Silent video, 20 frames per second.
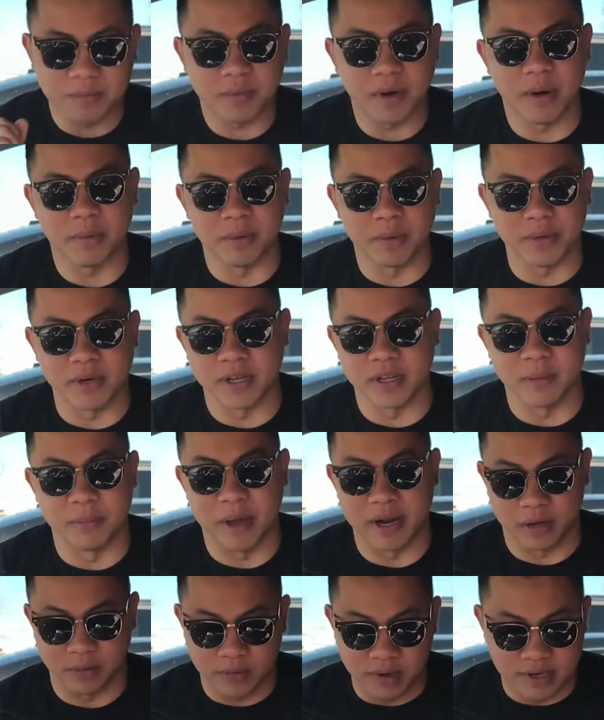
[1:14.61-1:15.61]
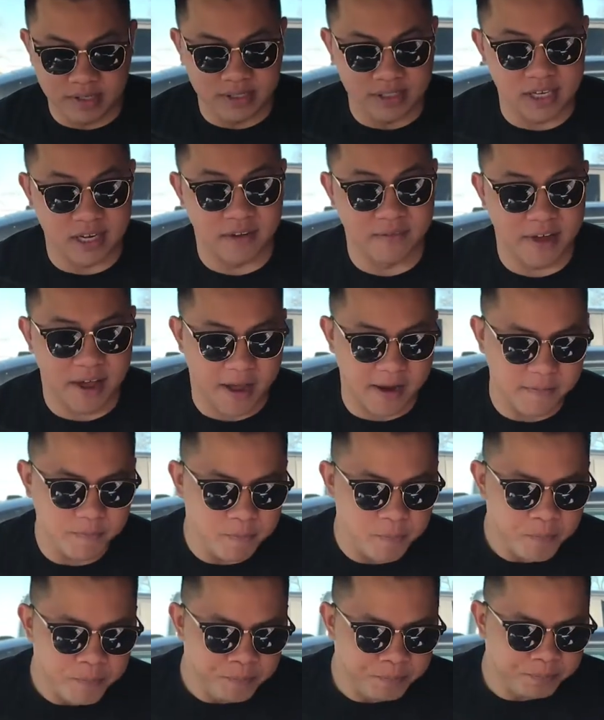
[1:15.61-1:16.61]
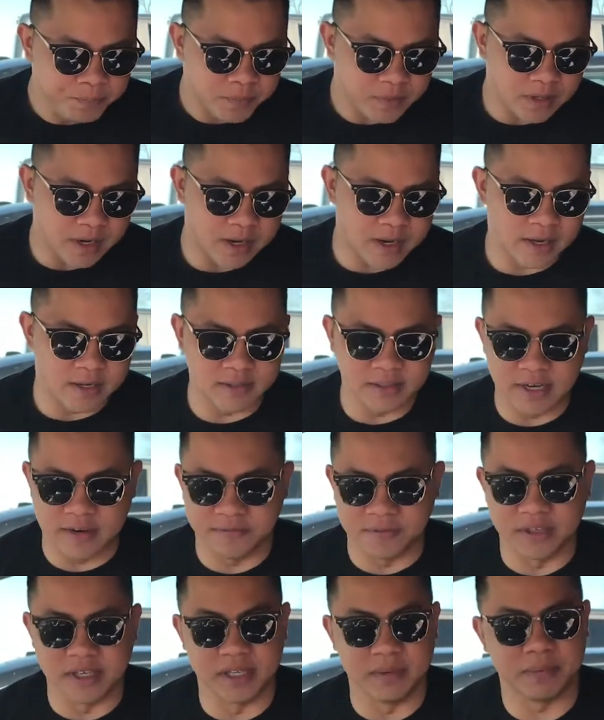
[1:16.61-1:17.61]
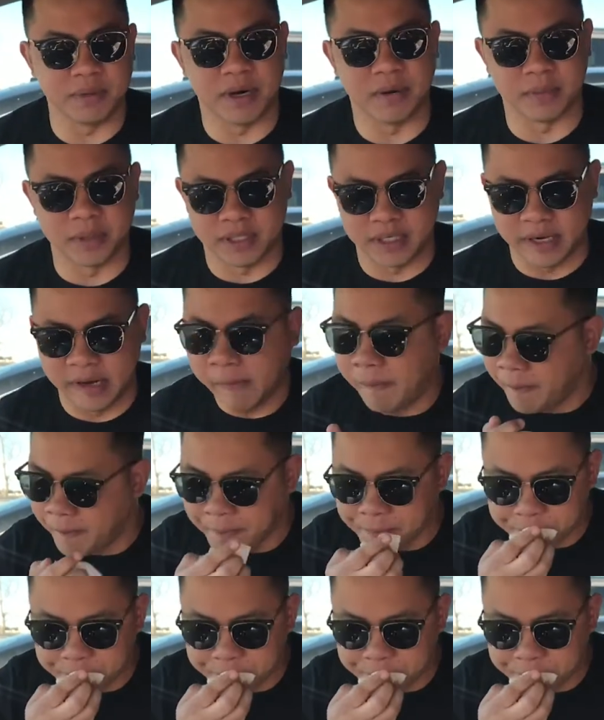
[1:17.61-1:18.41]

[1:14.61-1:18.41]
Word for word: Probably one of the better ones that I've had. Definitely probably a